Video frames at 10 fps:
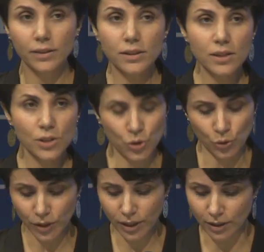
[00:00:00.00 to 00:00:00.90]
This
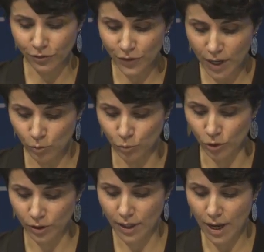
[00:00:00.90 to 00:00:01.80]
historical
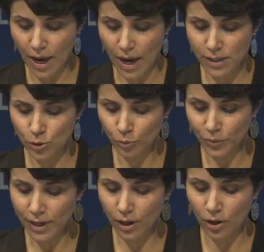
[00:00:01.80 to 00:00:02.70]
framework has to
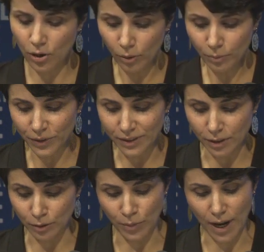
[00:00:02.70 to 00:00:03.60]
be
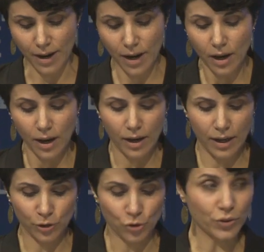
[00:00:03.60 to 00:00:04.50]
accompanied by
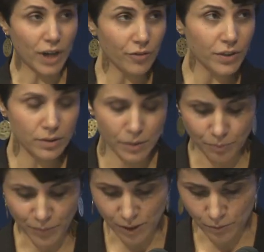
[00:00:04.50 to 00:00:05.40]
ethnographic
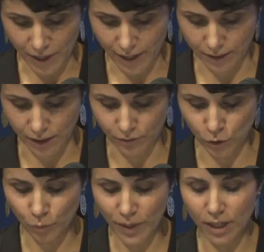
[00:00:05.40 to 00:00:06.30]
perspective
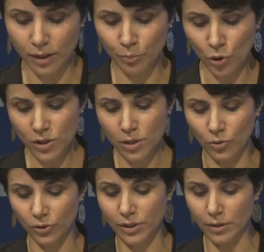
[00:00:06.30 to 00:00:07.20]
to make it
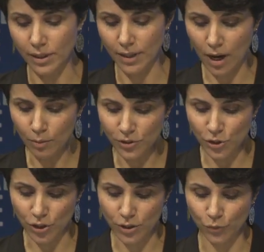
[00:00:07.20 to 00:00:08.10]
possible the
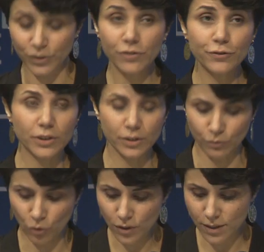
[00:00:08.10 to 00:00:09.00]
emergence of different
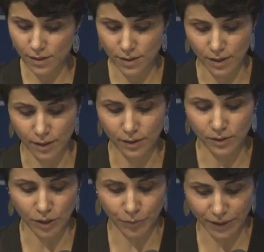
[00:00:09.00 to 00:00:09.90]
voices and
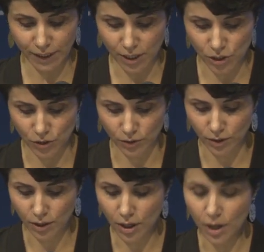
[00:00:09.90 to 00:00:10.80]
interpretation,
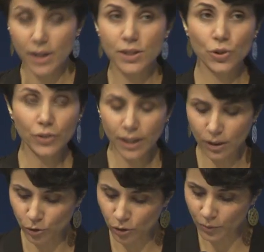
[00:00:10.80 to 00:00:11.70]

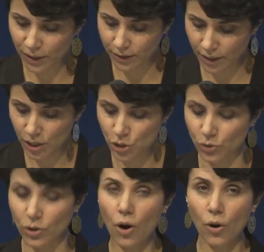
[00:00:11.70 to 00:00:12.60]
historical
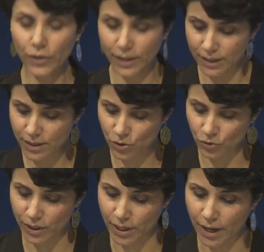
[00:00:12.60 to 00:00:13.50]
documentation, oral
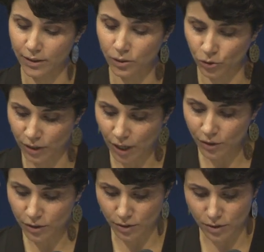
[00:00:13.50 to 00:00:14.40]
history, and
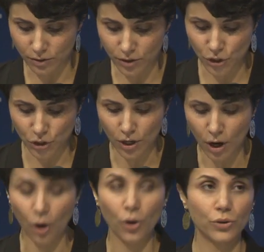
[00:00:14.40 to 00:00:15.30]
ethnographic research
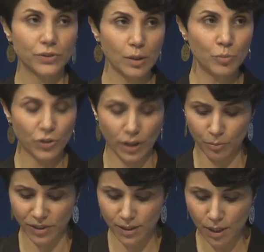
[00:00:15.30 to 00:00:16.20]
on contemporary
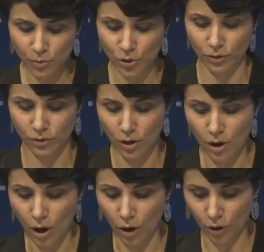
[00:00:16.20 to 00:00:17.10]
perception
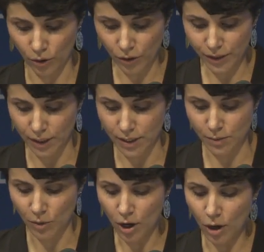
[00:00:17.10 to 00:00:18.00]
on
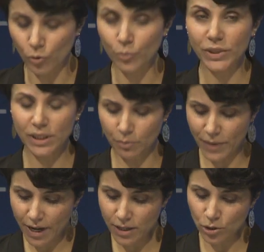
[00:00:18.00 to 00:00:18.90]
colonialism will be the
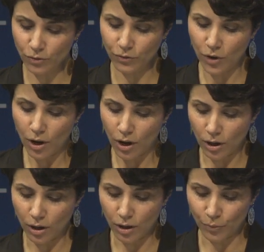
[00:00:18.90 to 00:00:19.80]
base of,
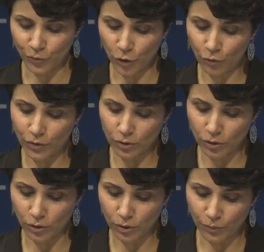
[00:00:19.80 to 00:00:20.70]
um, of
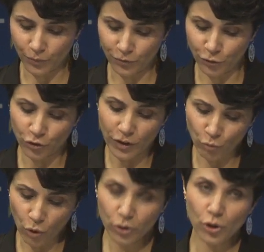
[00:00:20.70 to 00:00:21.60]
um, for a
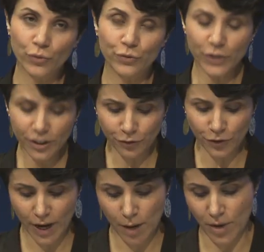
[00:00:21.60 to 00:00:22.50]
work of
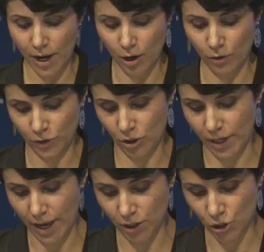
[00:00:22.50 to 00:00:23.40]
reframing of
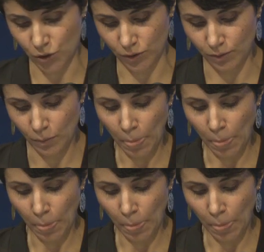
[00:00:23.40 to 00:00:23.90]
collection.